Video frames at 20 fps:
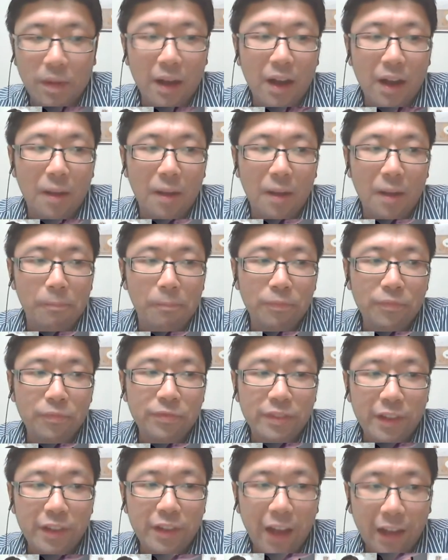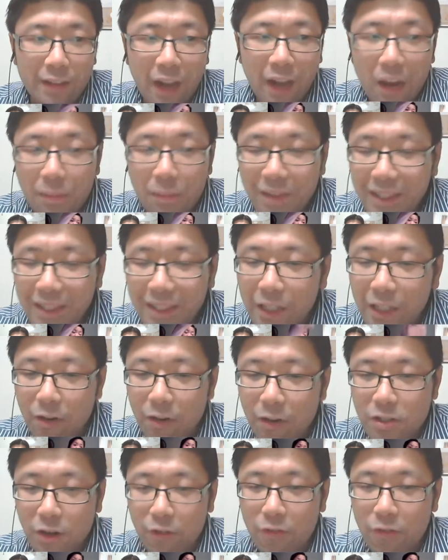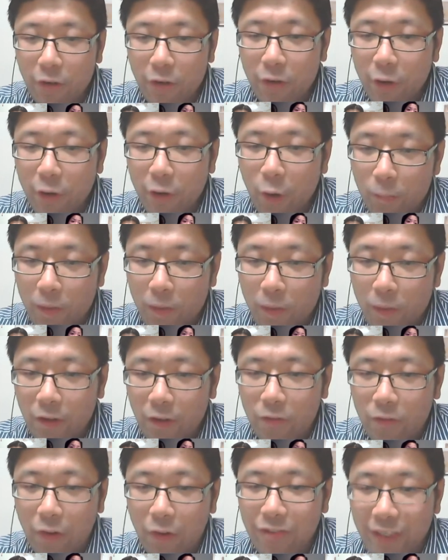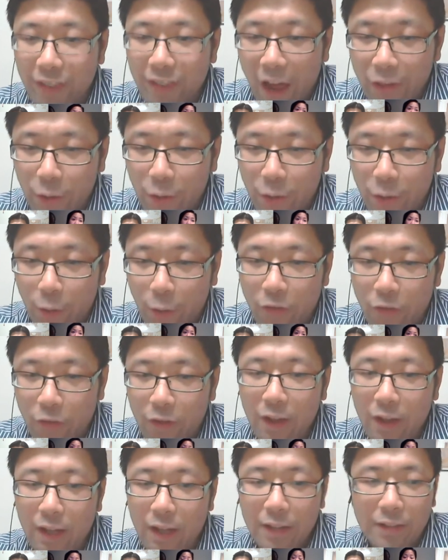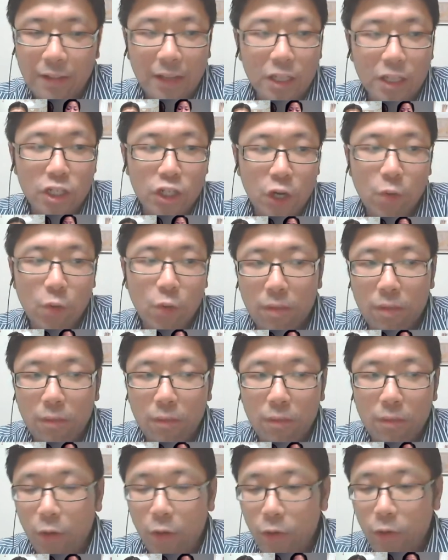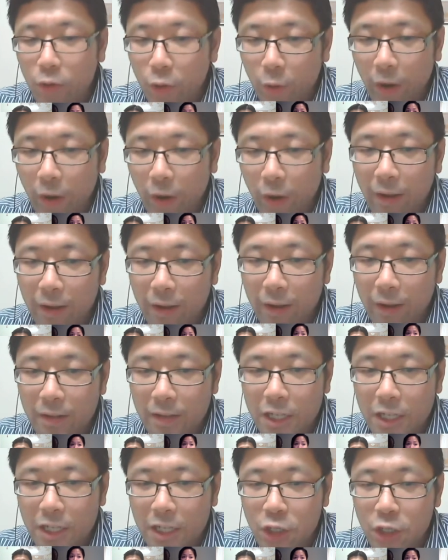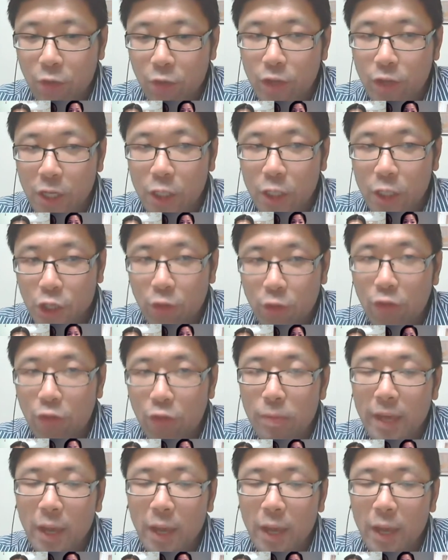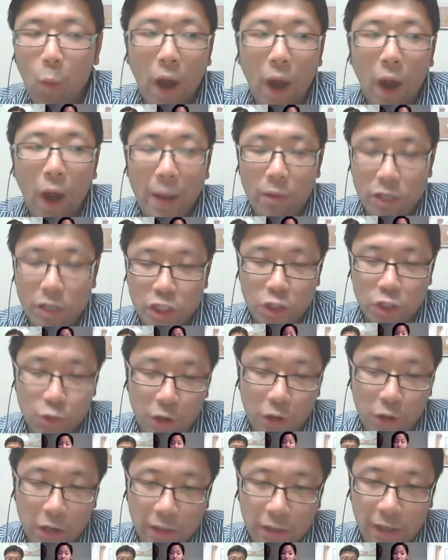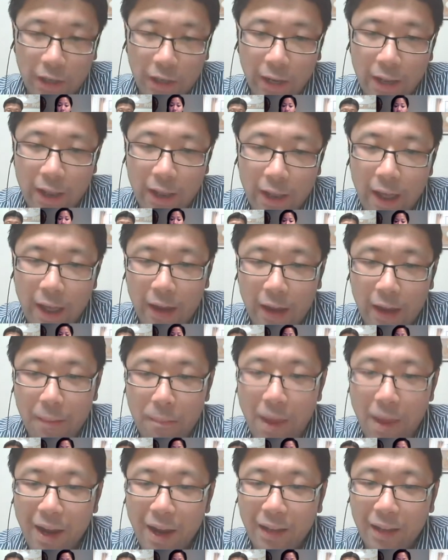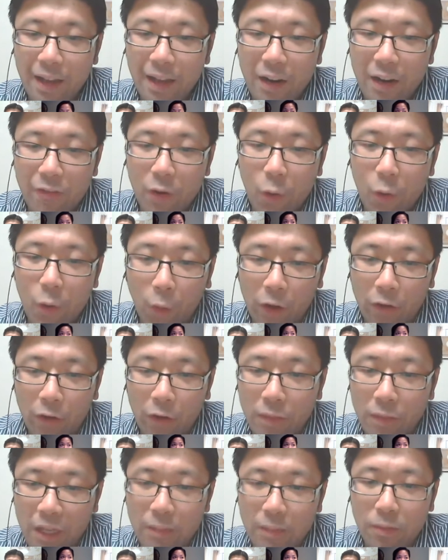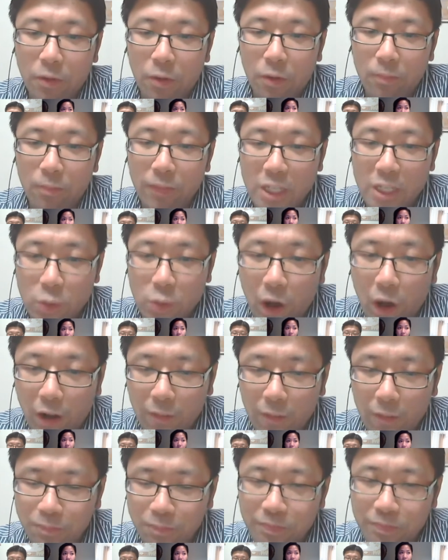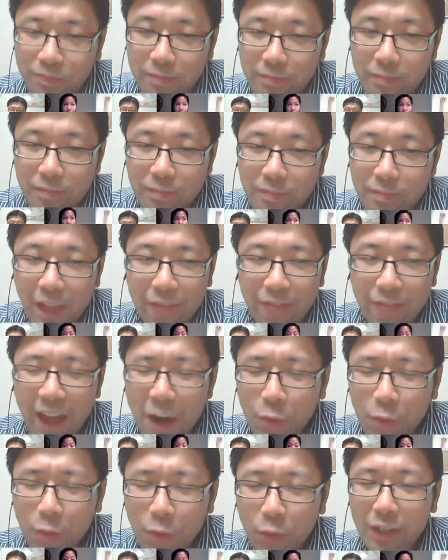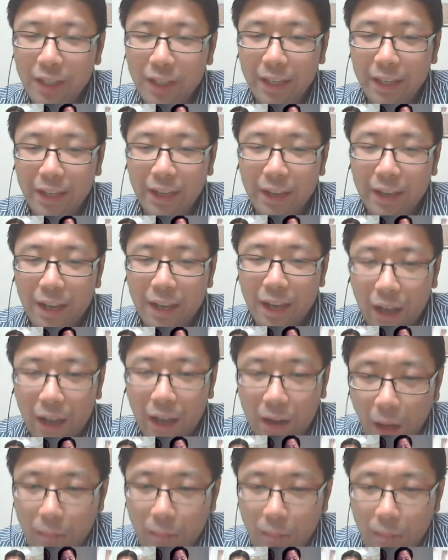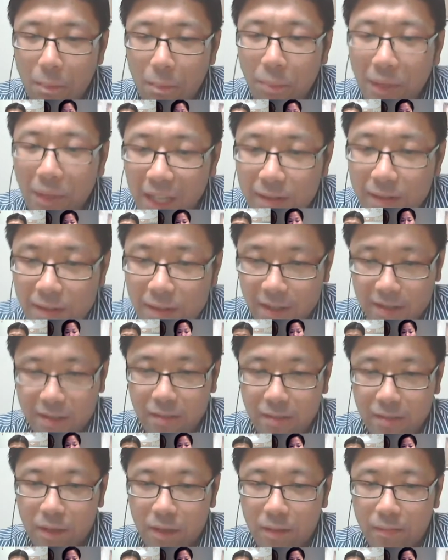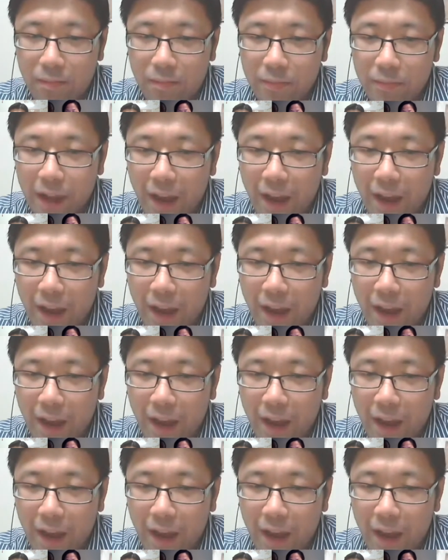A lot of the leaders are very open. They're very down to earth. They share with me what they're doing. They share with me why I was struggling. And I met a lot of ordinary people as well. And that really got my belief system up.